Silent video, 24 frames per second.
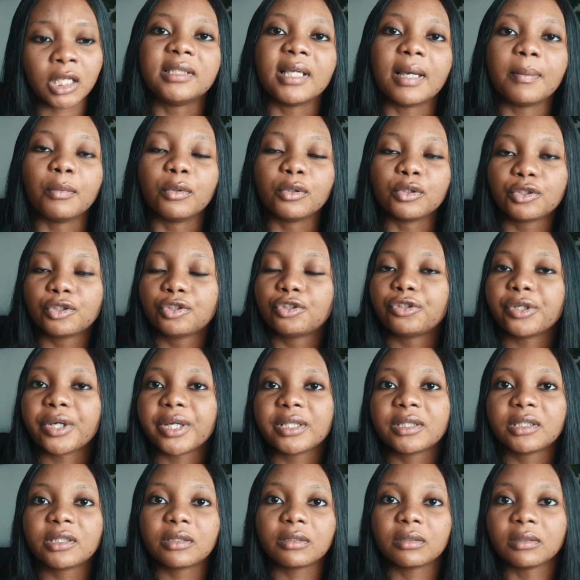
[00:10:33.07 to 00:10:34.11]

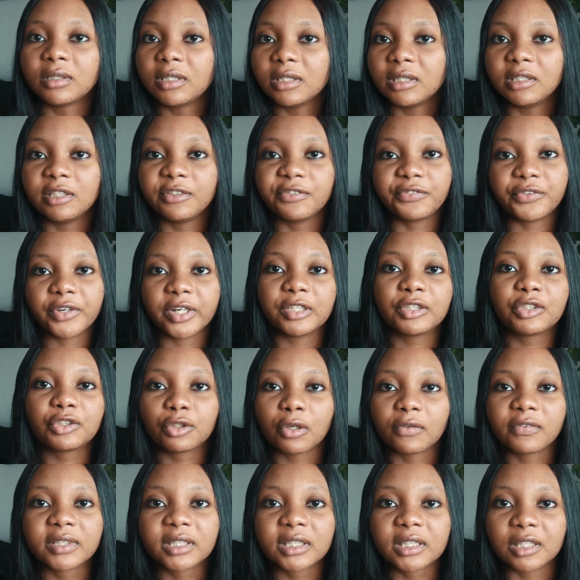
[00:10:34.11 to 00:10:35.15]
Demonstrate the different
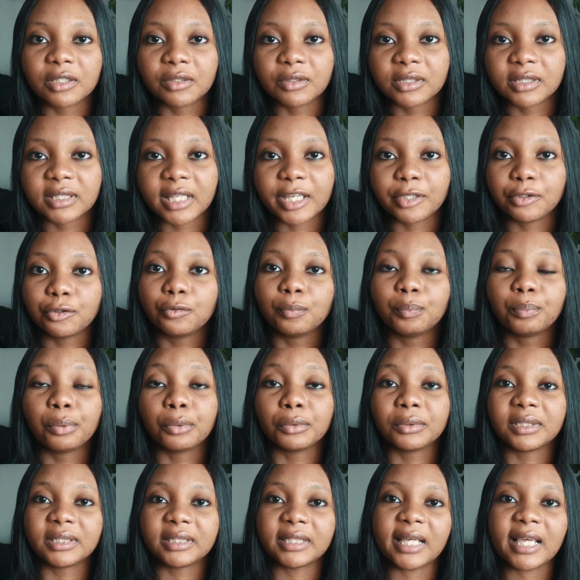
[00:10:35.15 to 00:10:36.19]
soft skills that you
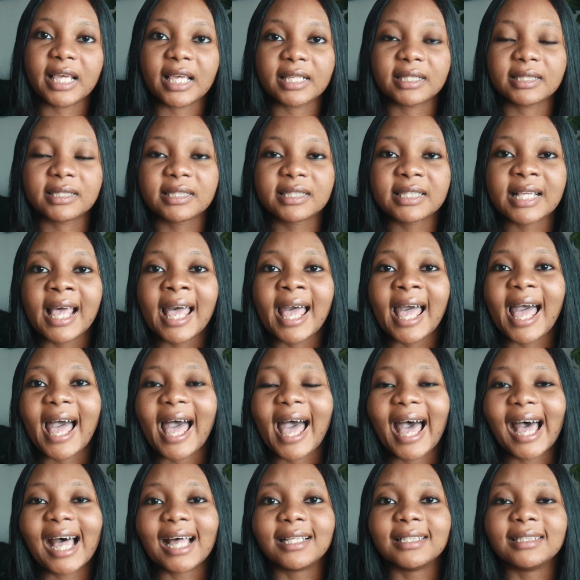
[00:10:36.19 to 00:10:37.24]
possess,
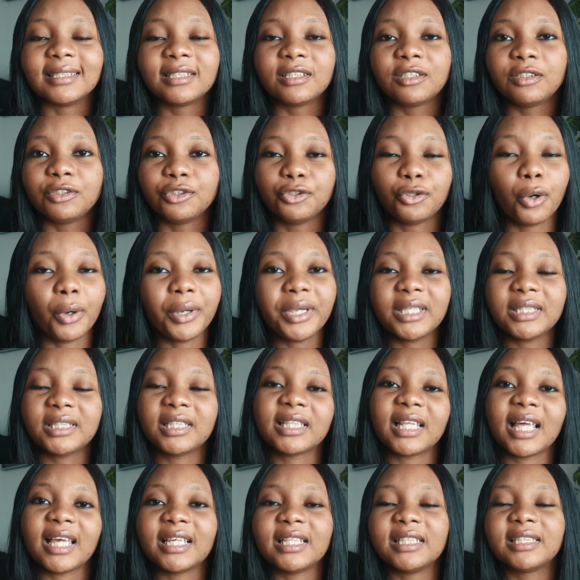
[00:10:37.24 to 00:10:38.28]
and go into
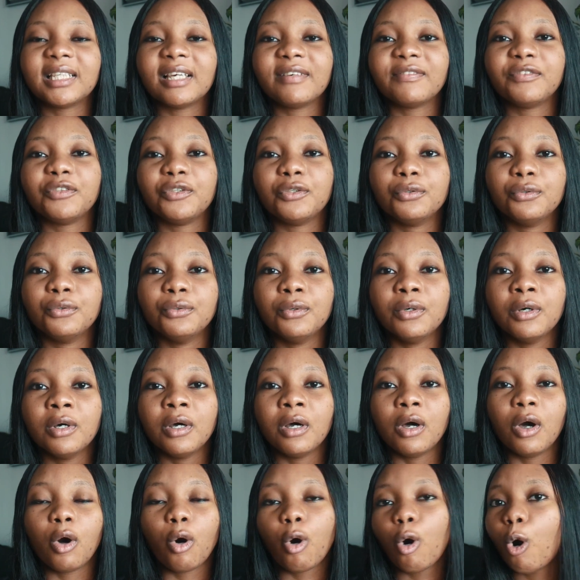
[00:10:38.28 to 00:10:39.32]
that interview
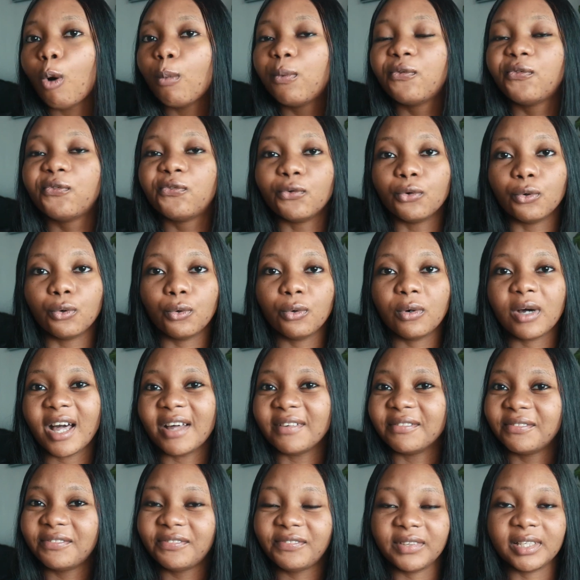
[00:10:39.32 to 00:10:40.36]
hopeful
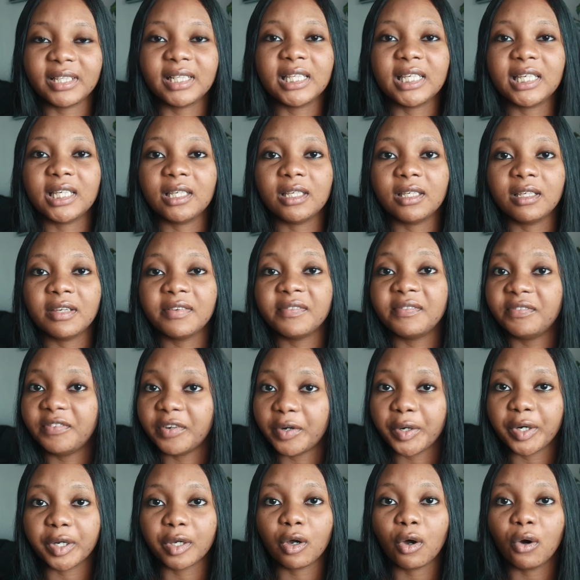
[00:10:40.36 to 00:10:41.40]
and feeling
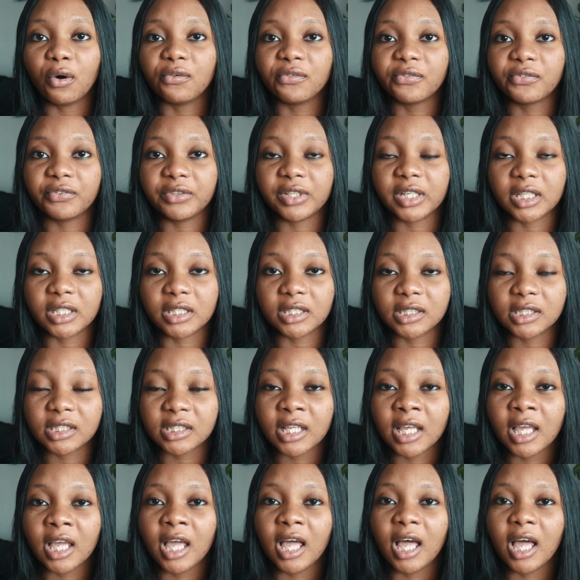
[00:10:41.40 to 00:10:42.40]
very confident.